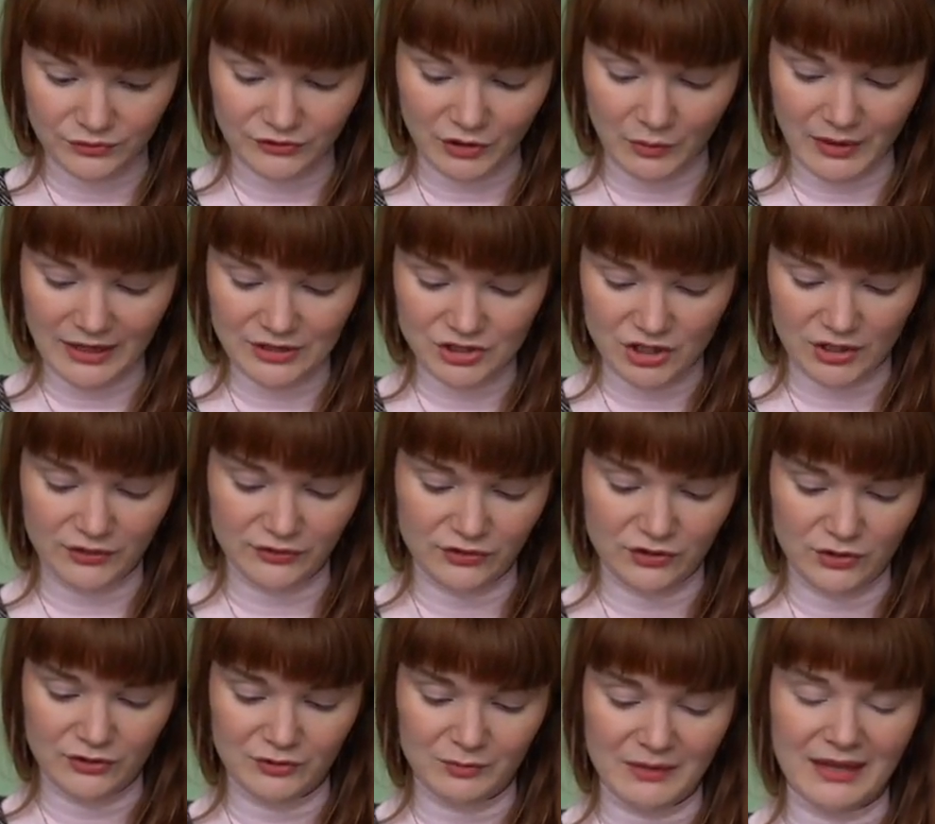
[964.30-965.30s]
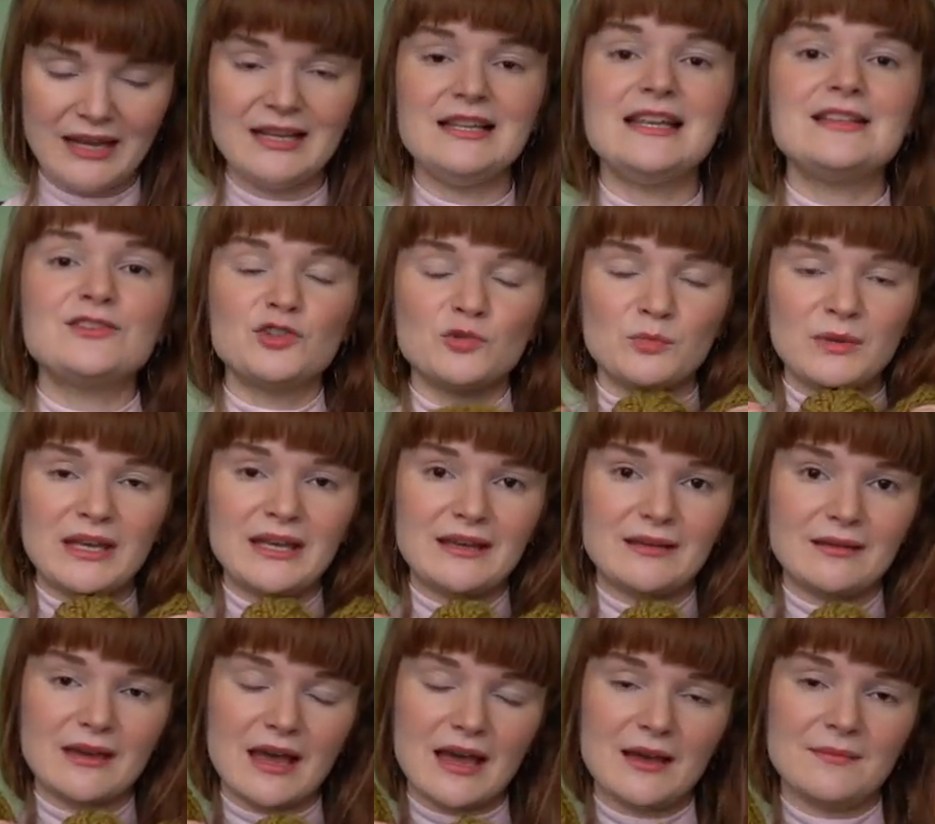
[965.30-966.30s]
So I chose to do something a little bit
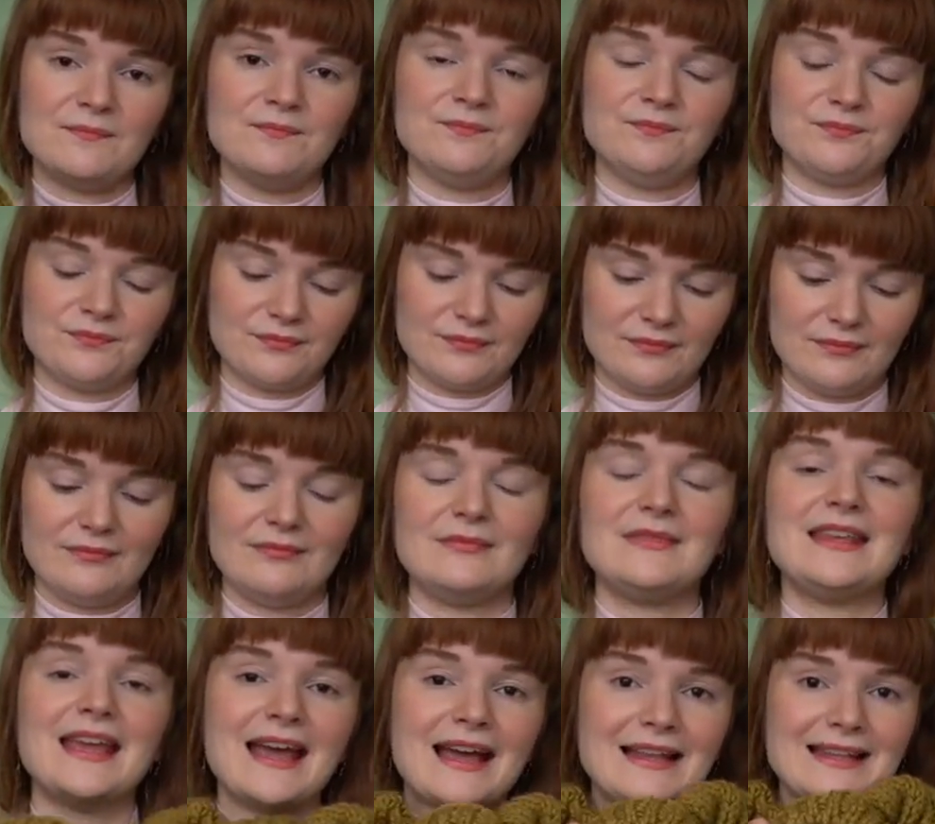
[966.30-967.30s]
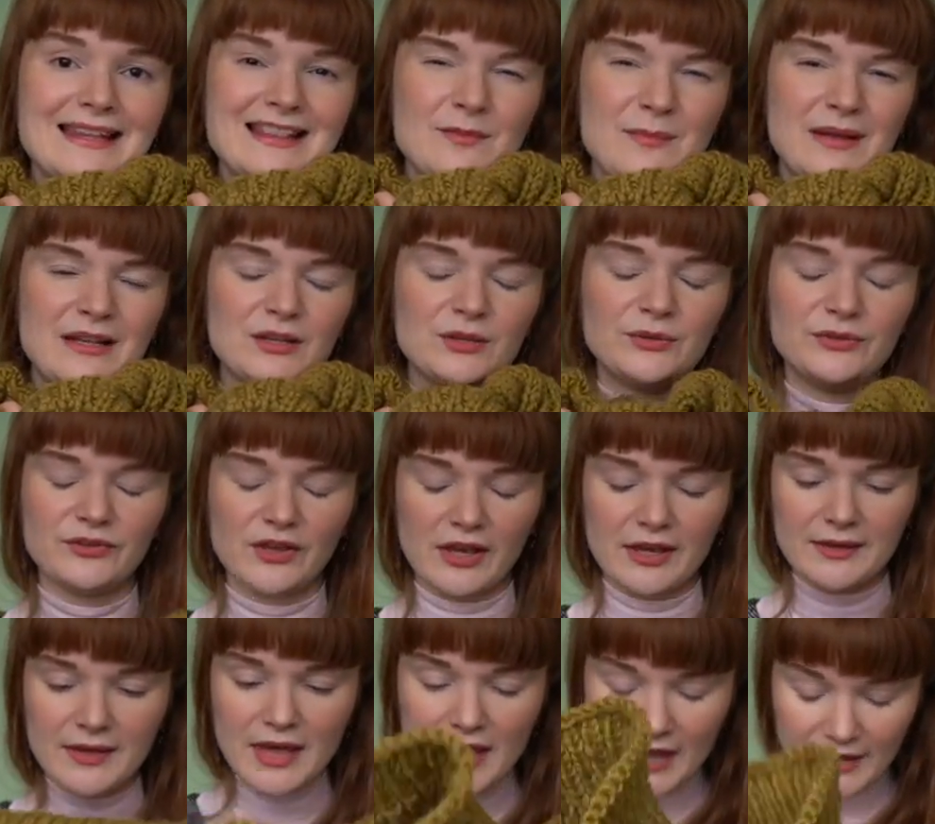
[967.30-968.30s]
a little bit looser.